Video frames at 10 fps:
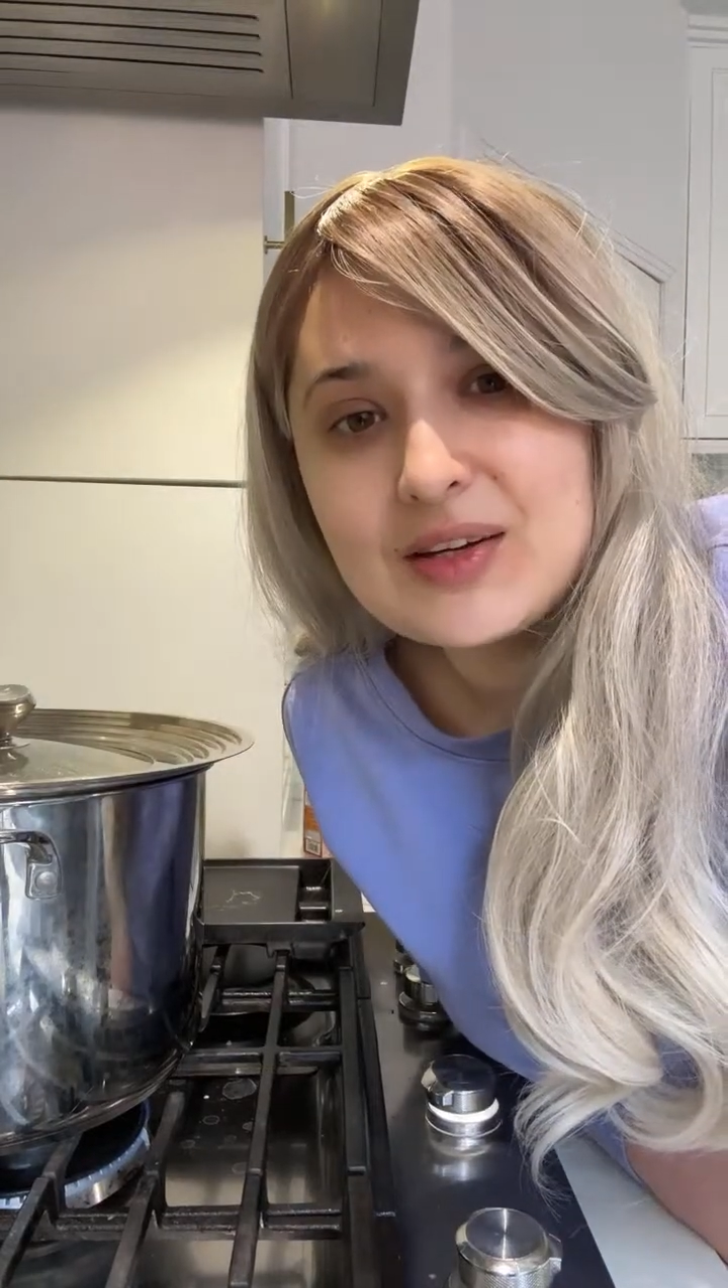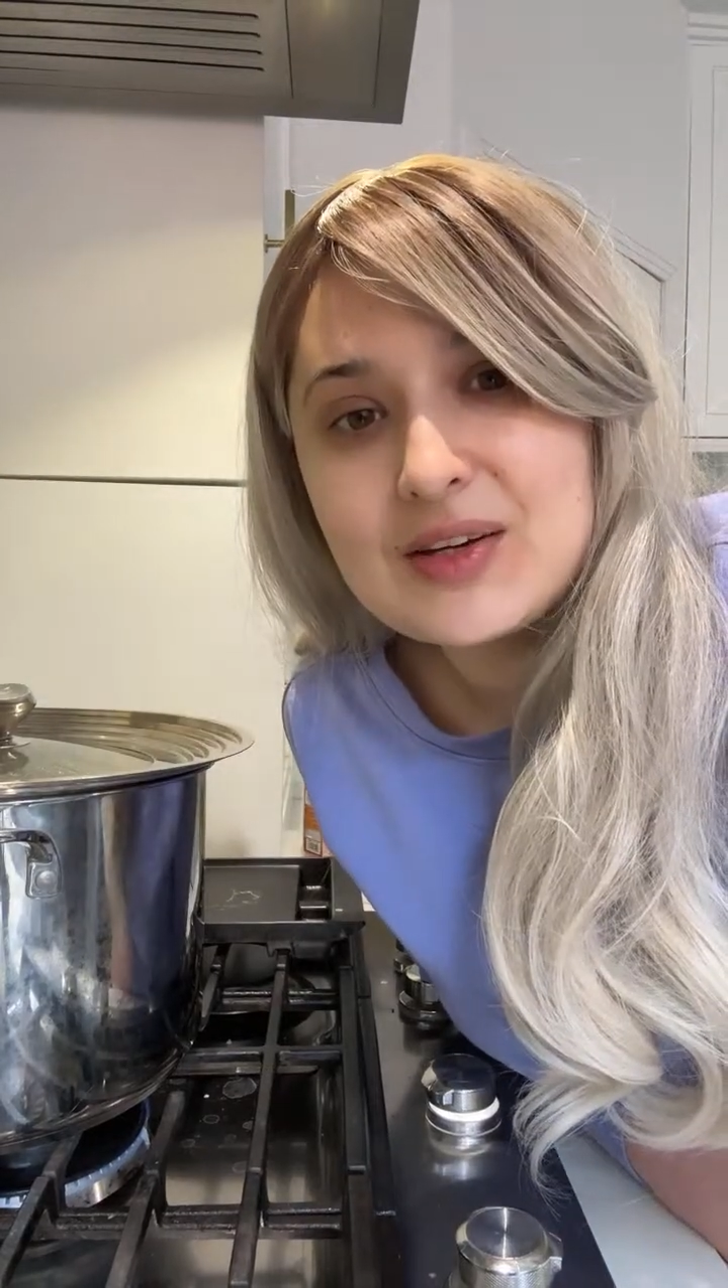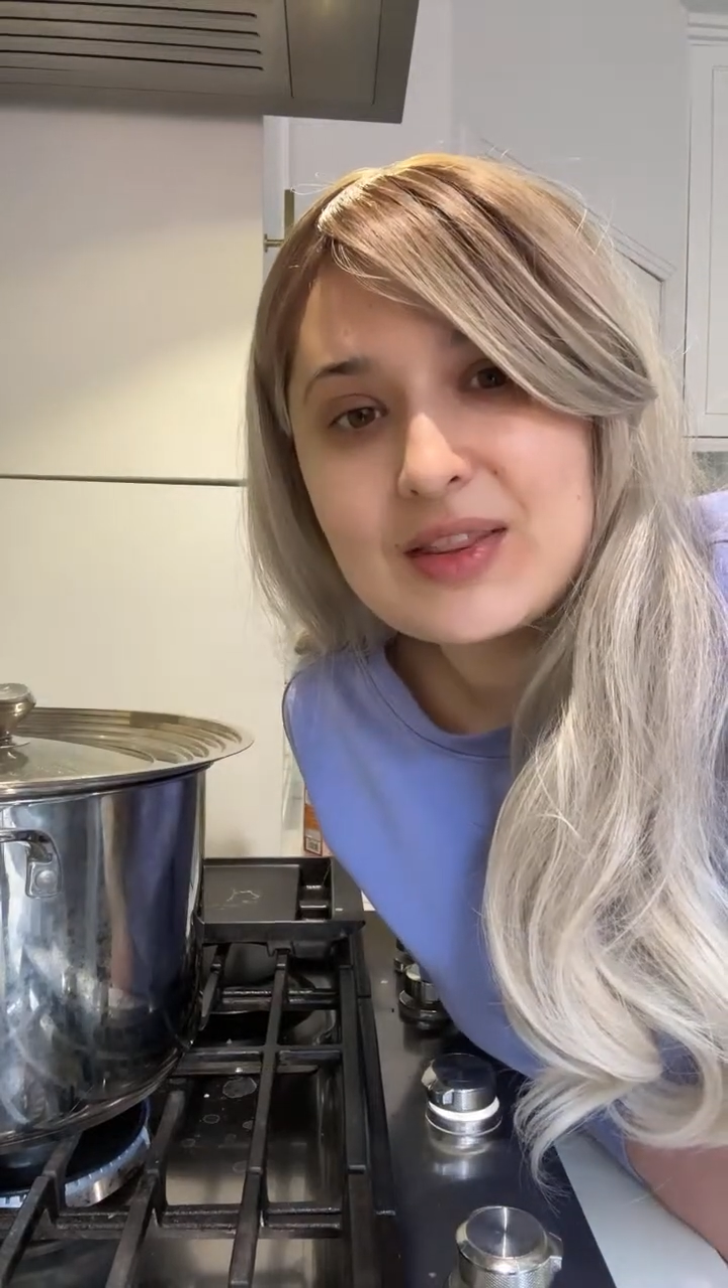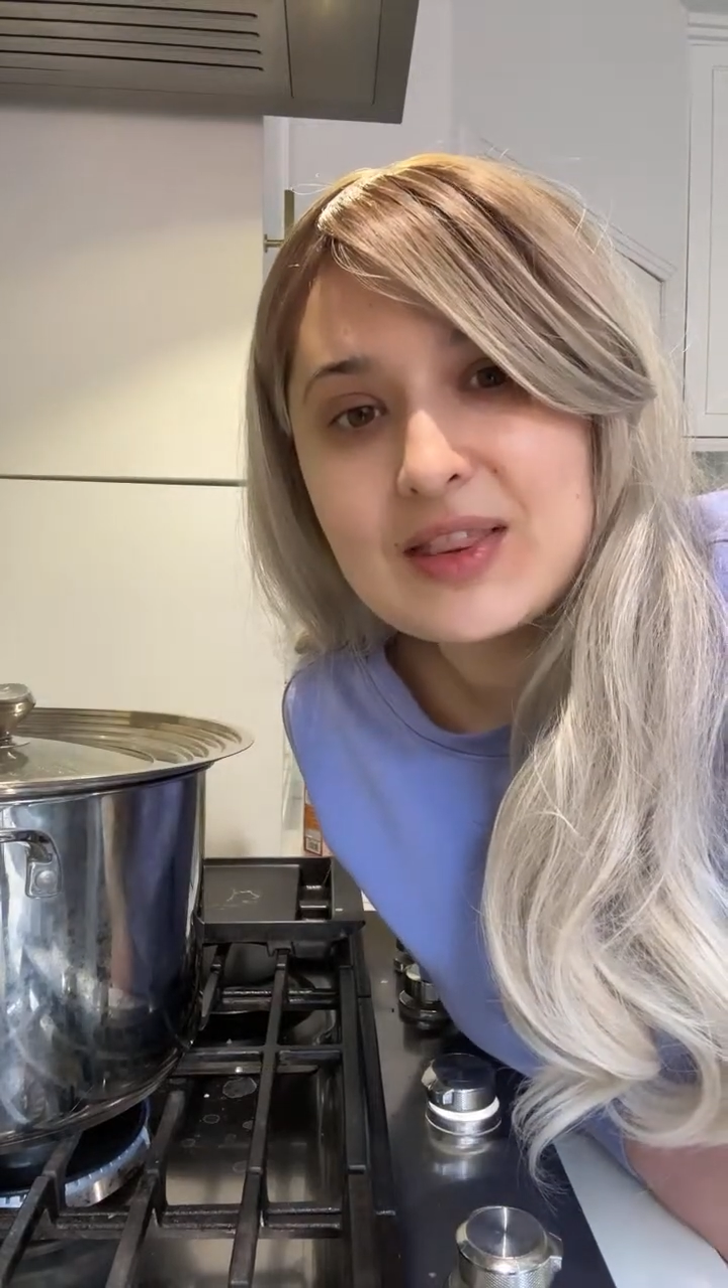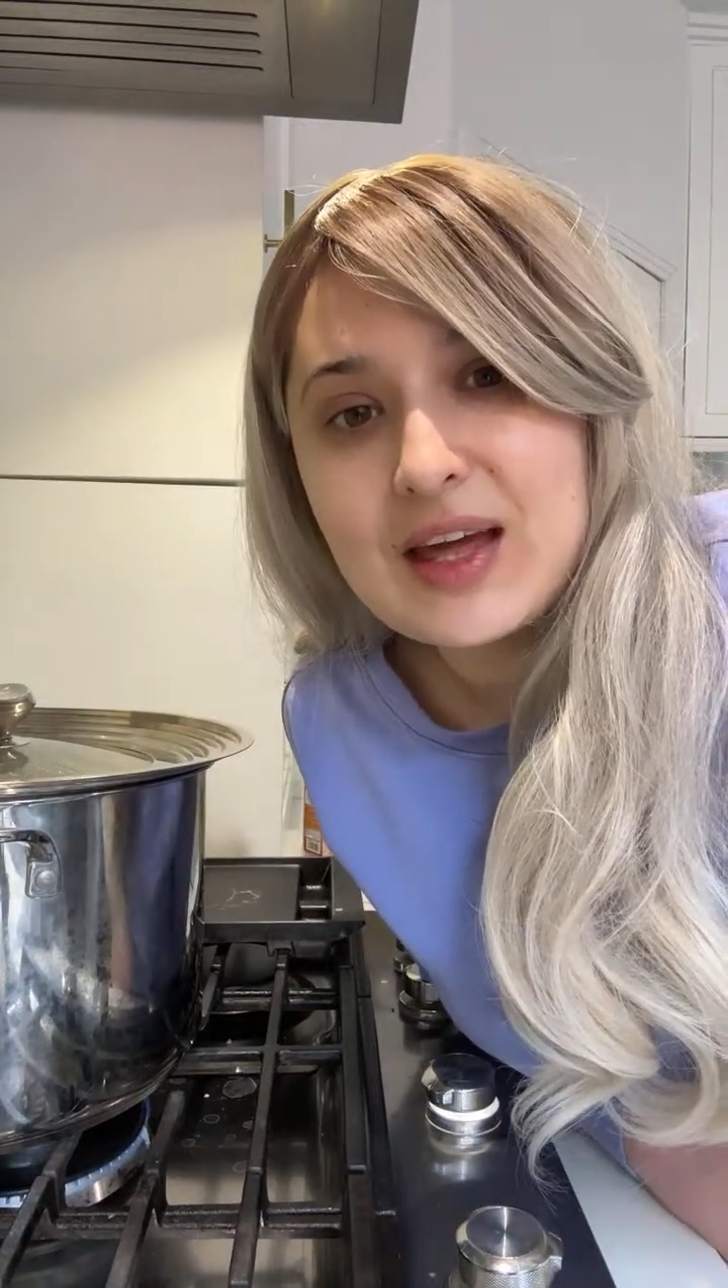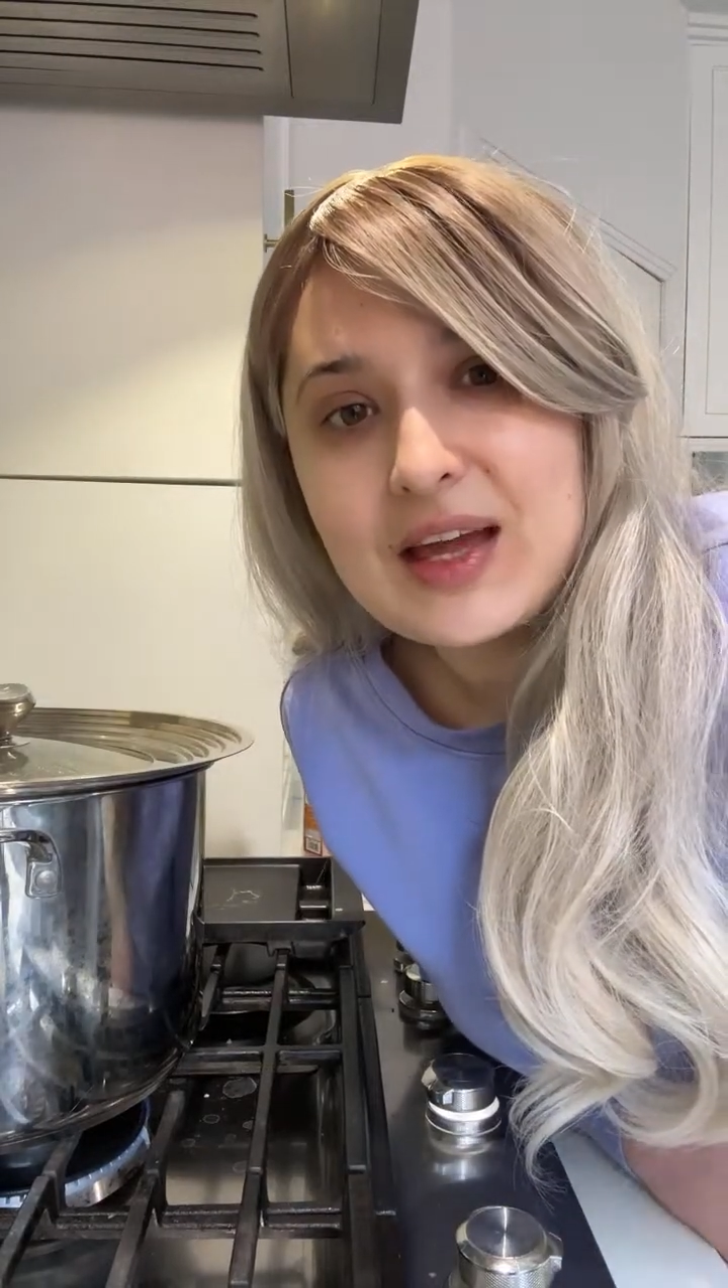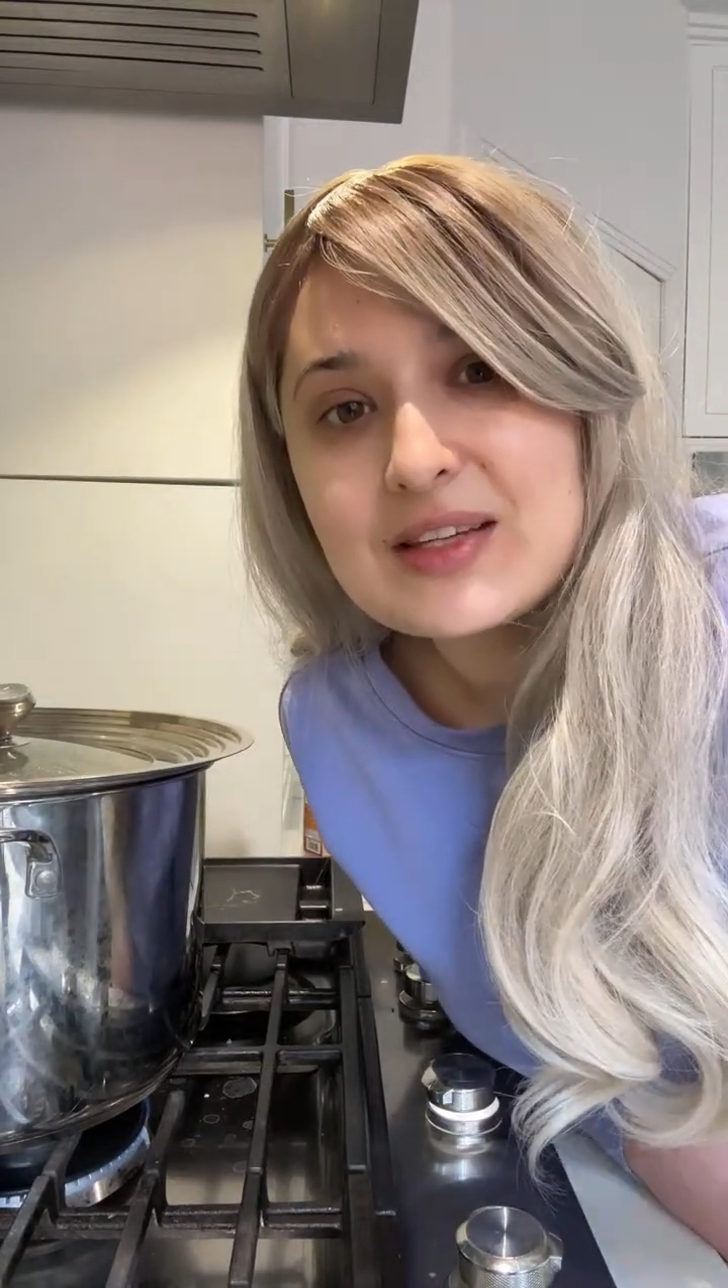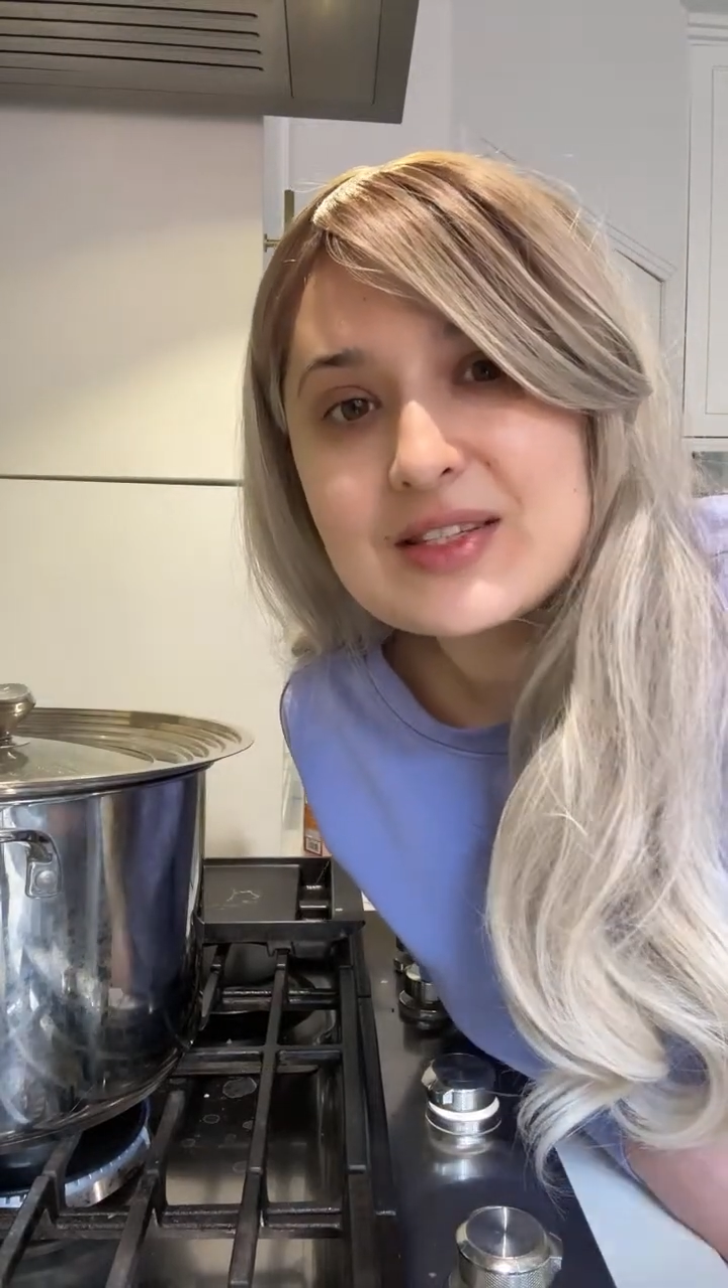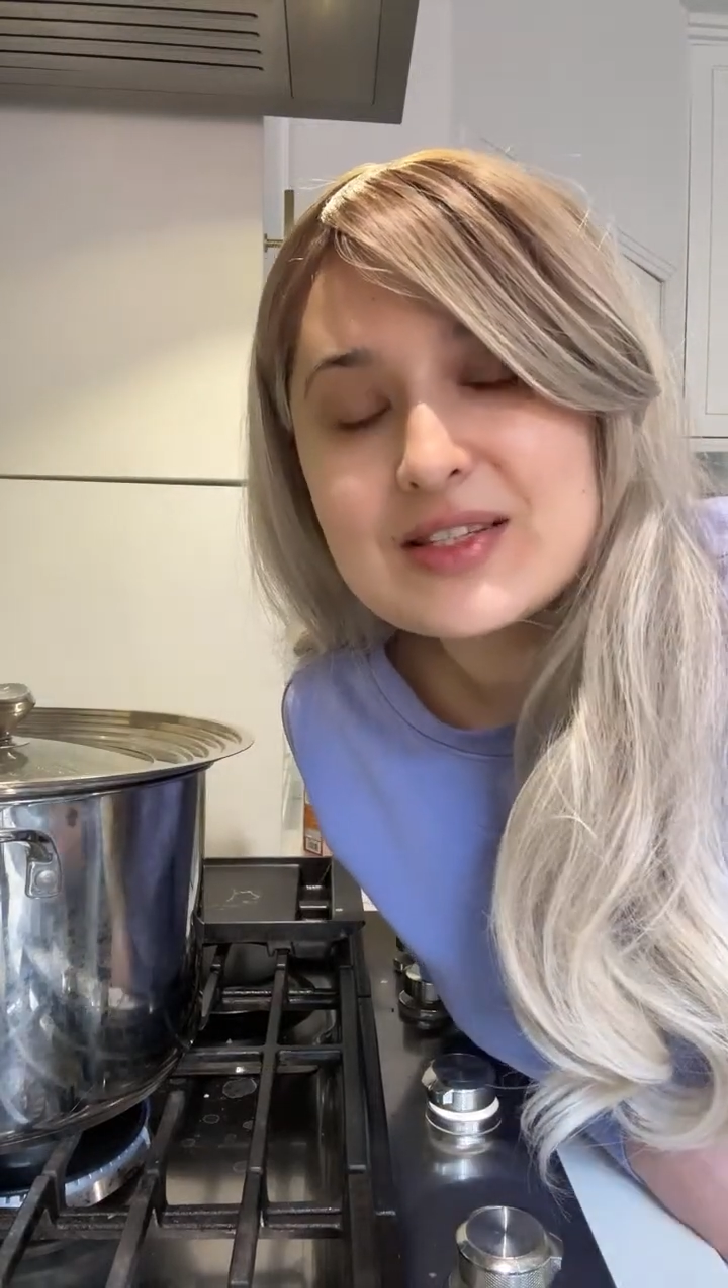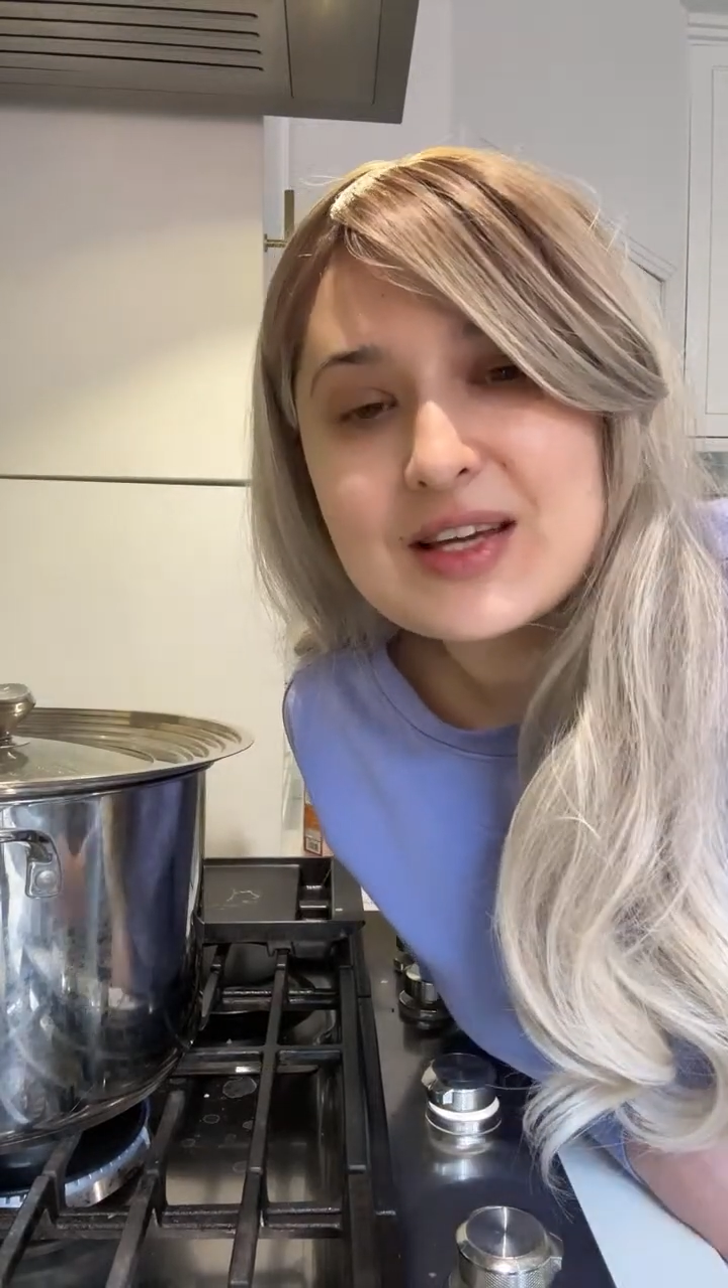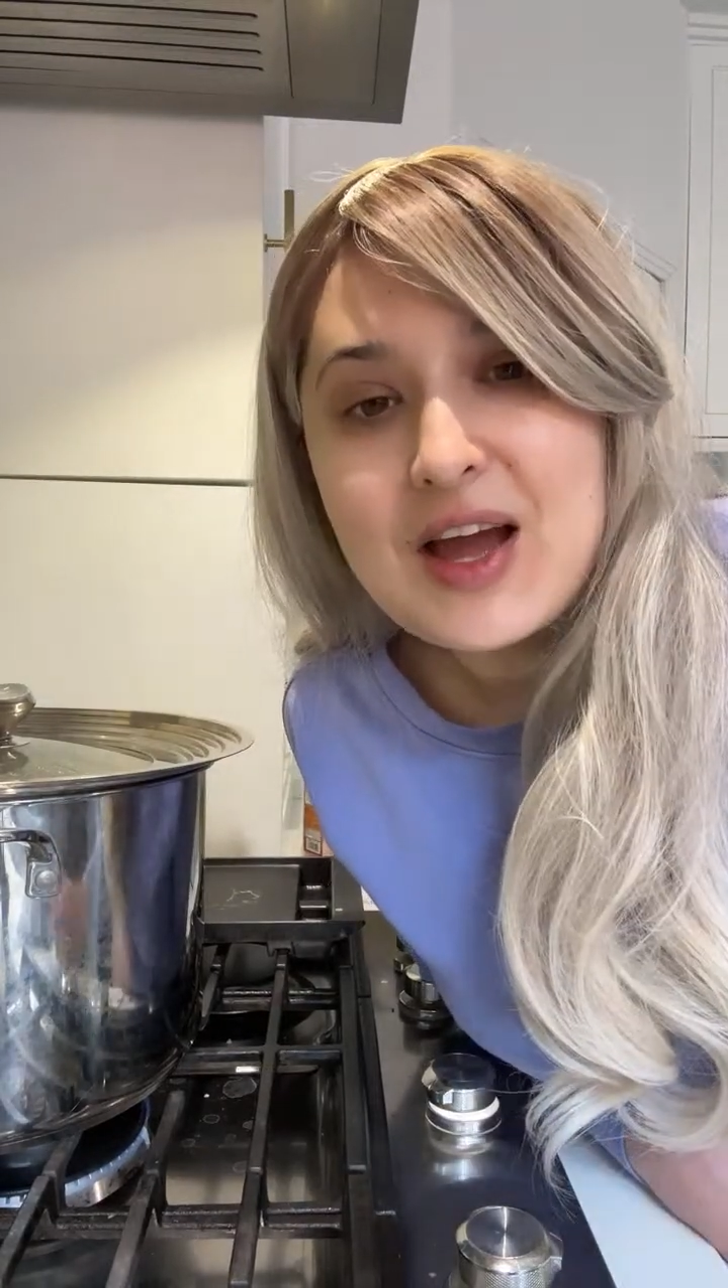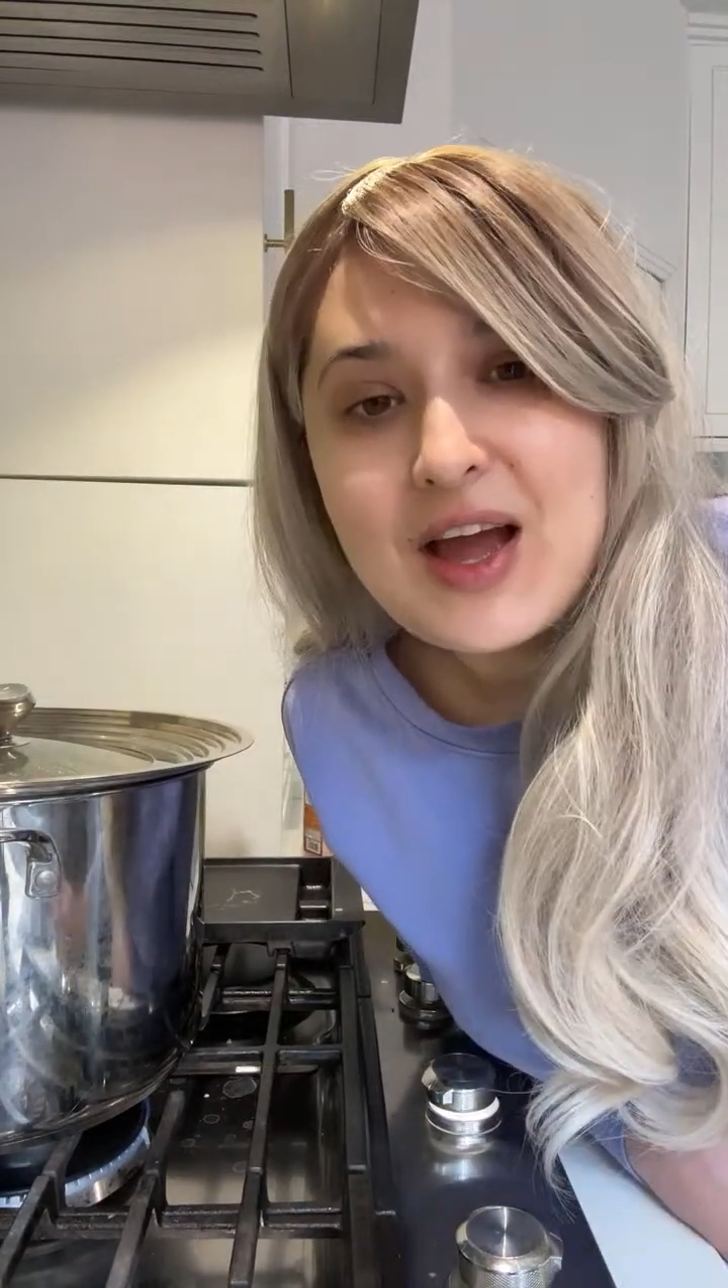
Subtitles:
good things.